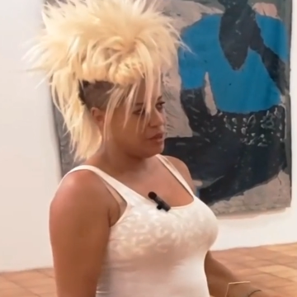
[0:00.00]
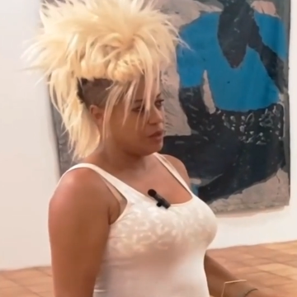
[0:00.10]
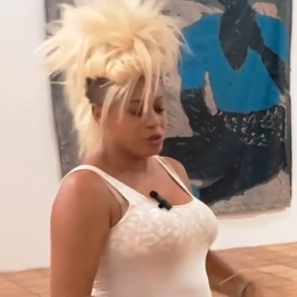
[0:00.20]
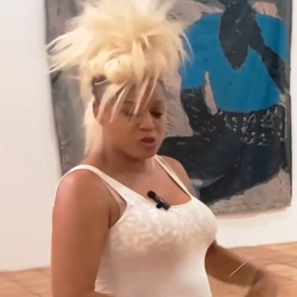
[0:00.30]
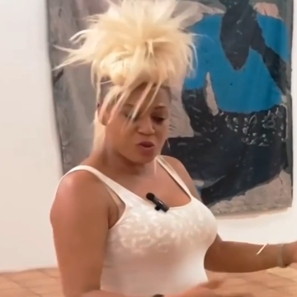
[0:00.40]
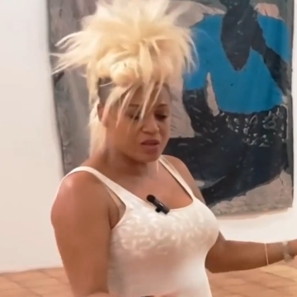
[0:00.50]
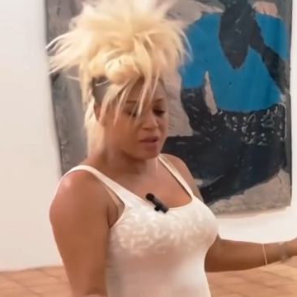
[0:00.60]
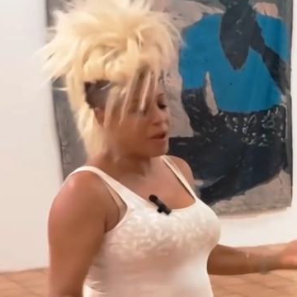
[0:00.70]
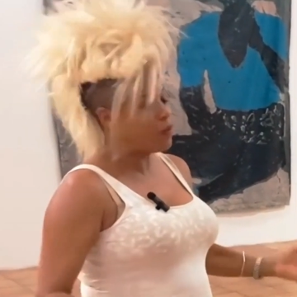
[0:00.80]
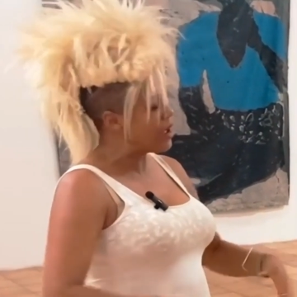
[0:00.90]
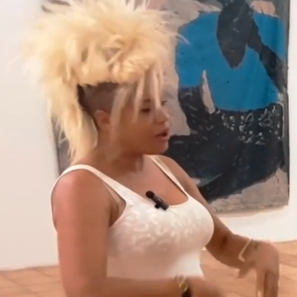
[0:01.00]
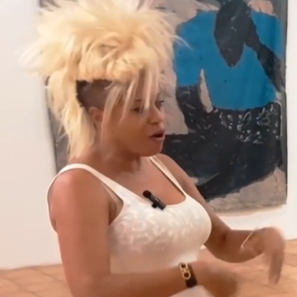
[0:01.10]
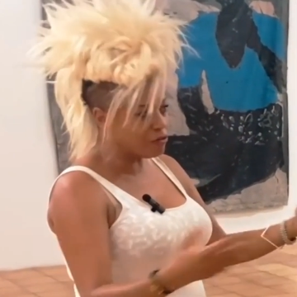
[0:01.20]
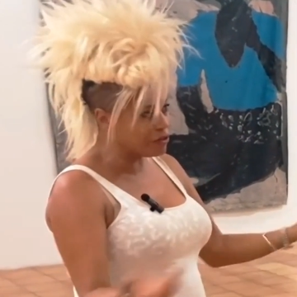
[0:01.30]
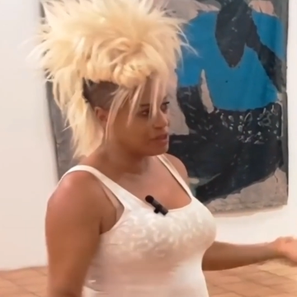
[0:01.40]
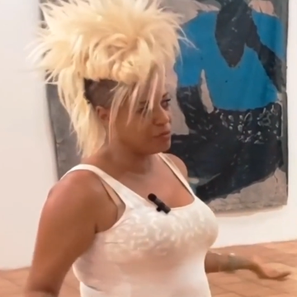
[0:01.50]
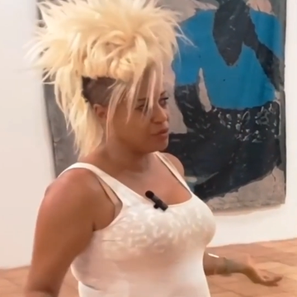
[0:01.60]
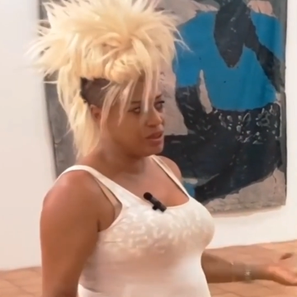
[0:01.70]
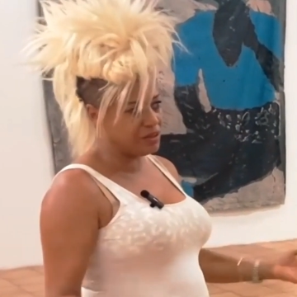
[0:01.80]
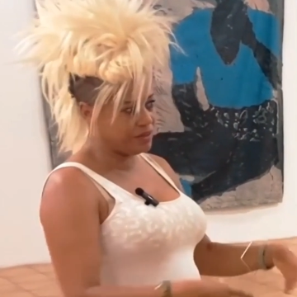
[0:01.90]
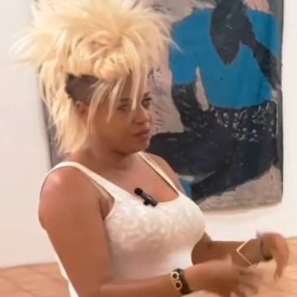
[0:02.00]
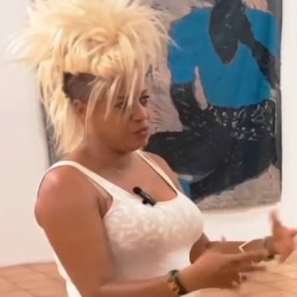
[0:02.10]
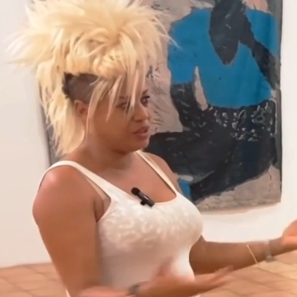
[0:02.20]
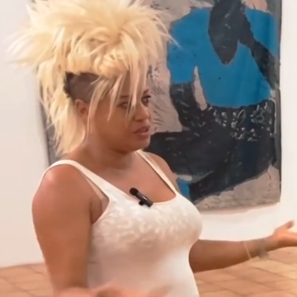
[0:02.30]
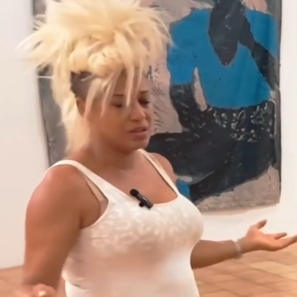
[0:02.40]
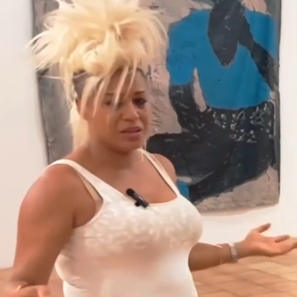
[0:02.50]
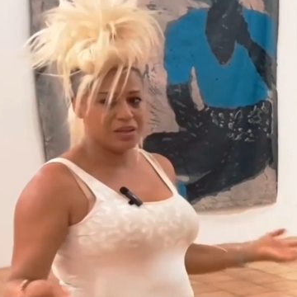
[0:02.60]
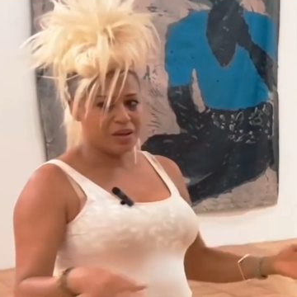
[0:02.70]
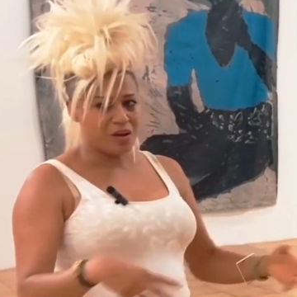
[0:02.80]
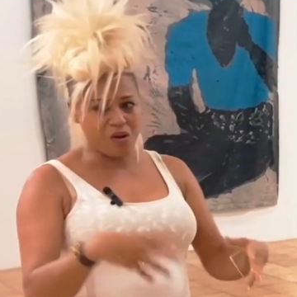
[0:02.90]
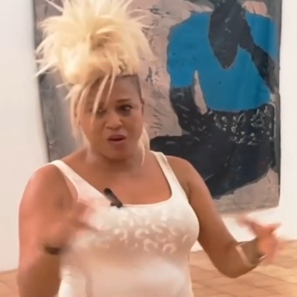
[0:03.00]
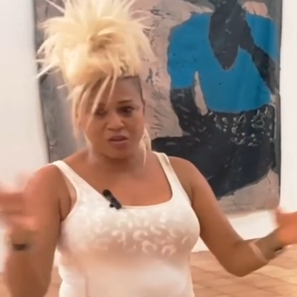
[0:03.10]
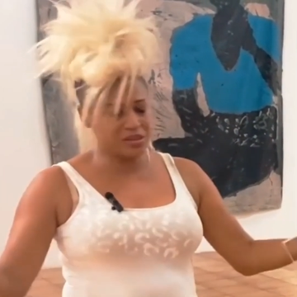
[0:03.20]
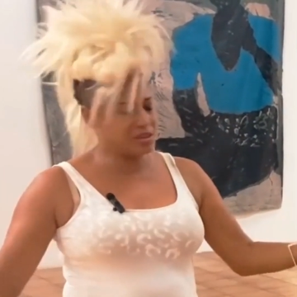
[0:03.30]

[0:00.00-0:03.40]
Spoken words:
We throw them and we are comfortable living with all this